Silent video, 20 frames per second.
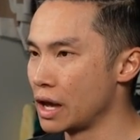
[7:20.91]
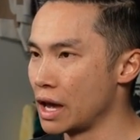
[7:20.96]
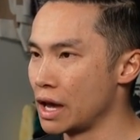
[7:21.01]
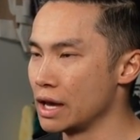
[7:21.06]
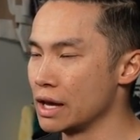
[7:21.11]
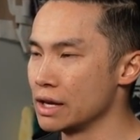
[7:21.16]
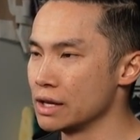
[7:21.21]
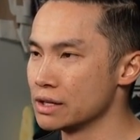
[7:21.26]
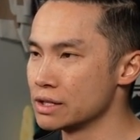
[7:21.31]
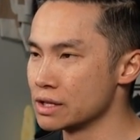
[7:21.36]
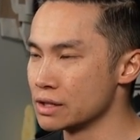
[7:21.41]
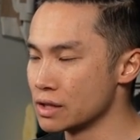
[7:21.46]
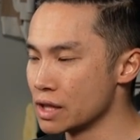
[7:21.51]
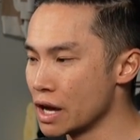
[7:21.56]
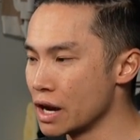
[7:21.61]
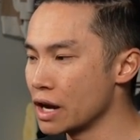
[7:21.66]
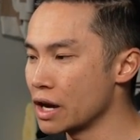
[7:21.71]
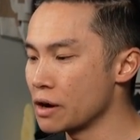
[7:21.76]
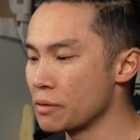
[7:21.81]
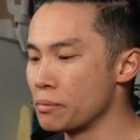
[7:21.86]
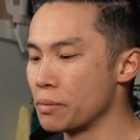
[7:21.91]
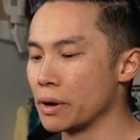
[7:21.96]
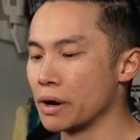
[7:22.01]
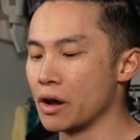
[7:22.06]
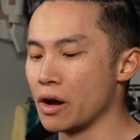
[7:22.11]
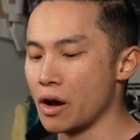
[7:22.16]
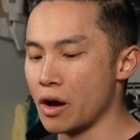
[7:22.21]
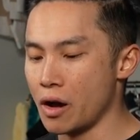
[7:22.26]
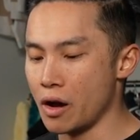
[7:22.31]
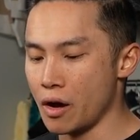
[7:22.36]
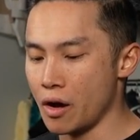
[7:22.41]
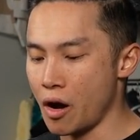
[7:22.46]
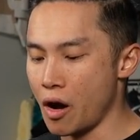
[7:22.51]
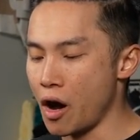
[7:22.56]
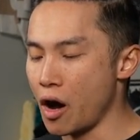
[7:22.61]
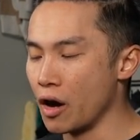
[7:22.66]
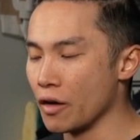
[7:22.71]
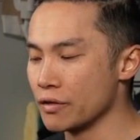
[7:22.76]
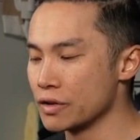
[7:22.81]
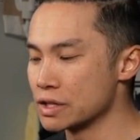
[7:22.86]
a synthetic, but
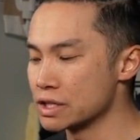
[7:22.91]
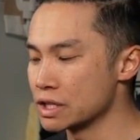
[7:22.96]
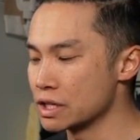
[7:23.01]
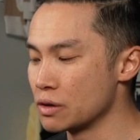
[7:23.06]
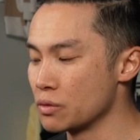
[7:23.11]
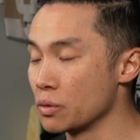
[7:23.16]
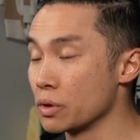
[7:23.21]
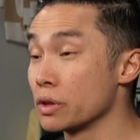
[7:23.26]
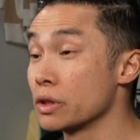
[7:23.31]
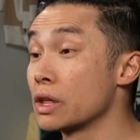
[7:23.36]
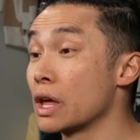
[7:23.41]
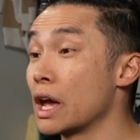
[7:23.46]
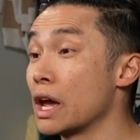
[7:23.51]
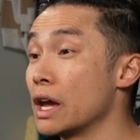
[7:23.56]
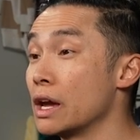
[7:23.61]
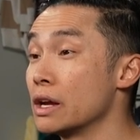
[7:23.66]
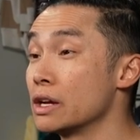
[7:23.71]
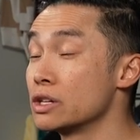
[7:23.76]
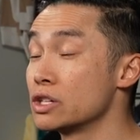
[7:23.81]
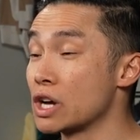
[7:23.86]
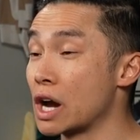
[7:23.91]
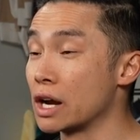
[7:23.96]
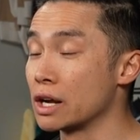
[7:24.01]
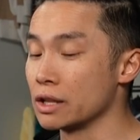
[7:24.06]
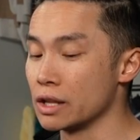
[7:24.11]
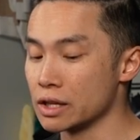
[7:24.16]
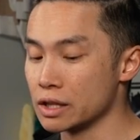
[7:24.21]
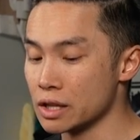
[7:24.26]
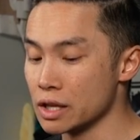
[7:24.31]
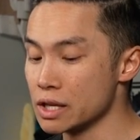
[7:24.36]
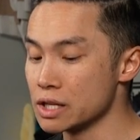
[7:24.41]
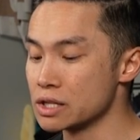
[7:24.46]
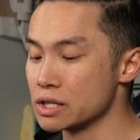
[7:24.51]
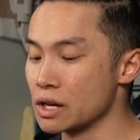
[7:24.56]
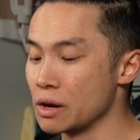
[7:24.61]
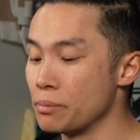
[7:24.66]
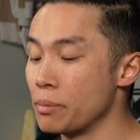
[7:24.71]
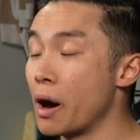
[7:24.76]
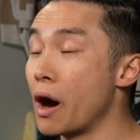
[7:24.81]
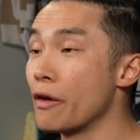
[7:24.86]
obviously with a jacket like this, a
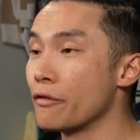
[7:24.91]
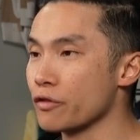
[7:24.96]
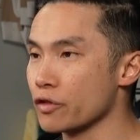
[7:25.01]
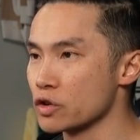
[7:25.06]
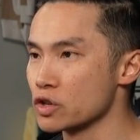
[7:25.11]
puffer